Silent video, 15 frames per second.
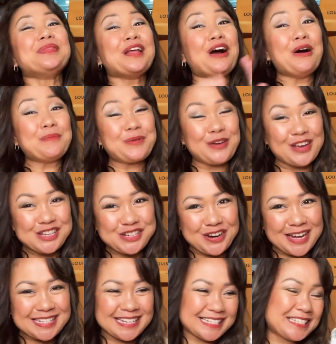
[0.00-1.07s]
hope you
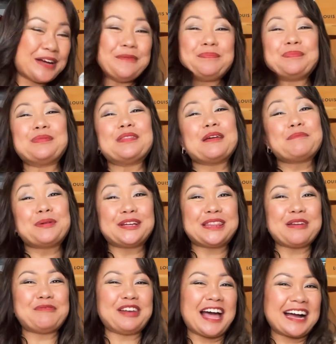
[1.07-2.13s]
enjoyed this
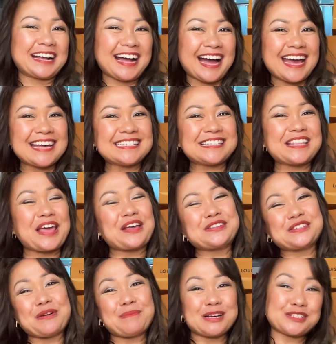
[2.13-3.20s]
birthday vlog, guys. Thank you
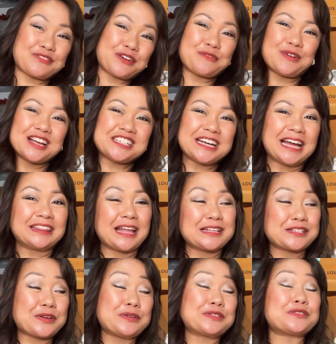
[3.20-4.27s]
so much for watching, and
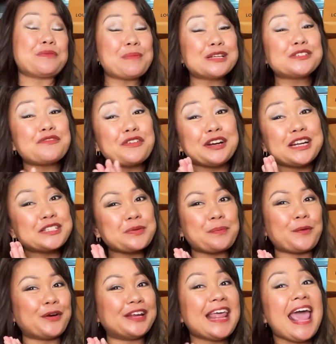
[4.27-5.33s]
thank you so much for the
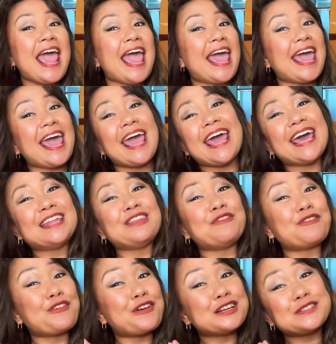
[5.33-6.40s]
support. And
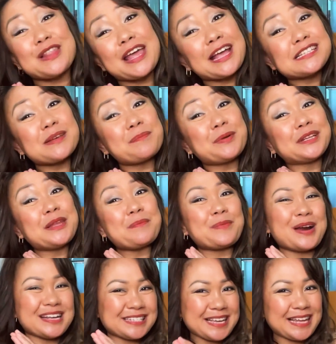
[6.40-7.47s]
of course, like as a birthday
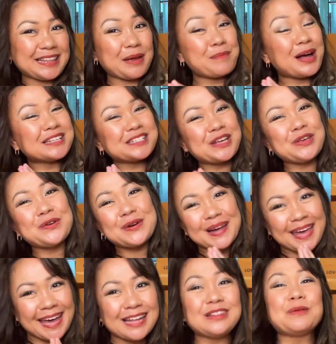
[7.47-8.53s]
present, I'm asking you
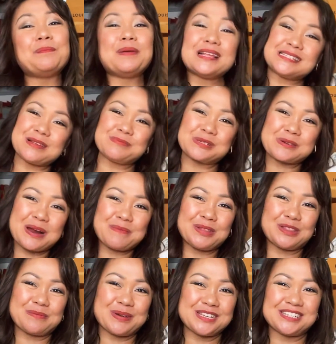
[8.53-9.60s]
again to please subscribe
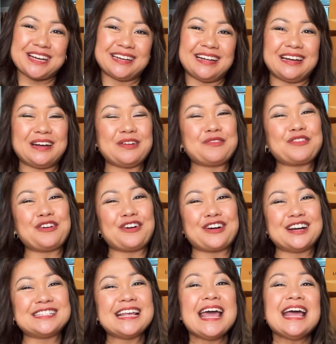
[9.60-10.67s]
into my channel, and of
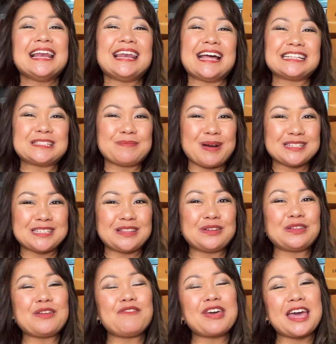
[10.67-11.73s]
course, like smash that
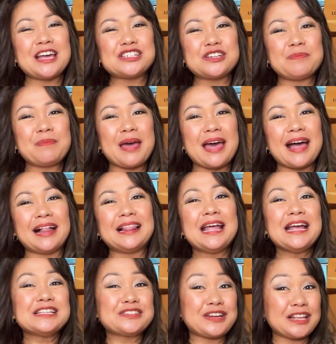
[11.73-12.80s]
notification bell
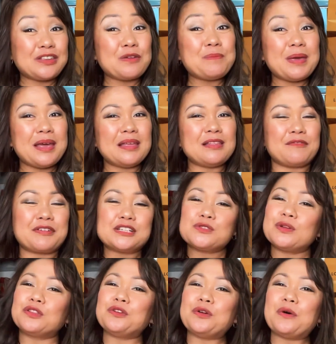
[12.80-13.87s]
so that you'll be the first
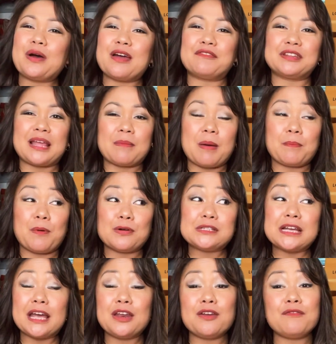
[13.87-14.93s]
one to know every time I'm
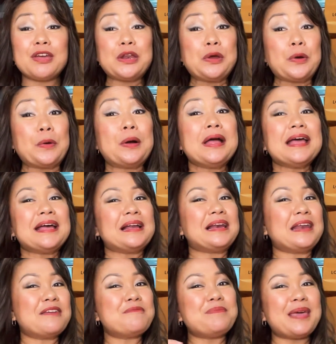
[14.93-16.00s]
posting a new video.
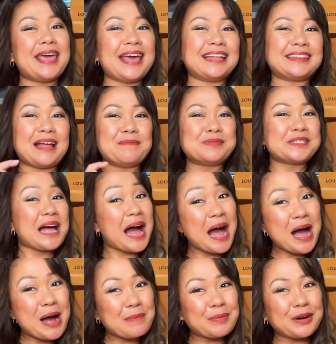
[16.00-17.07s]
Leave me a thumbs
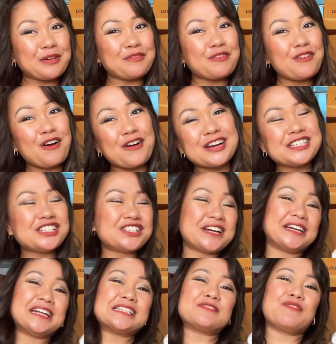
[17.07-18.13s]
up, and of course,
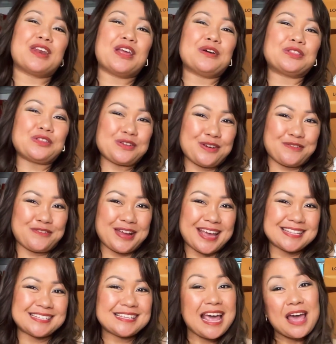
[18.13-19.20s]
share this video to your
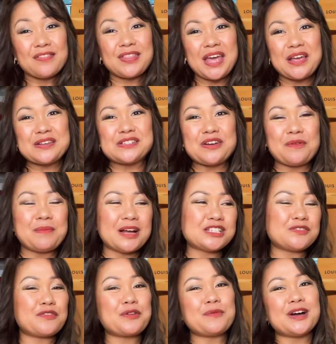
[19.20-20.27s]
friends. Thank you so
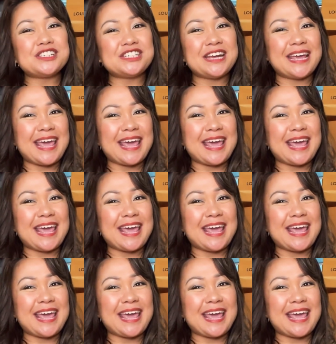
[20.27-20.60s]
much for watching,